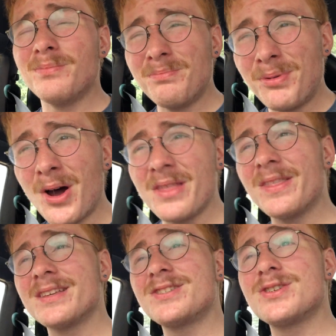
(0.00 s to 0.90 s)
But
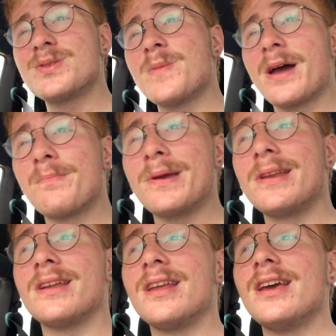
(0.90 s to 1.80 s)
that's just my
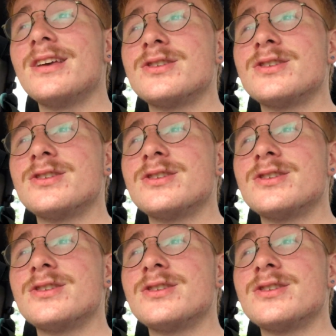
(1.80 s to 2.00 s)
opinion.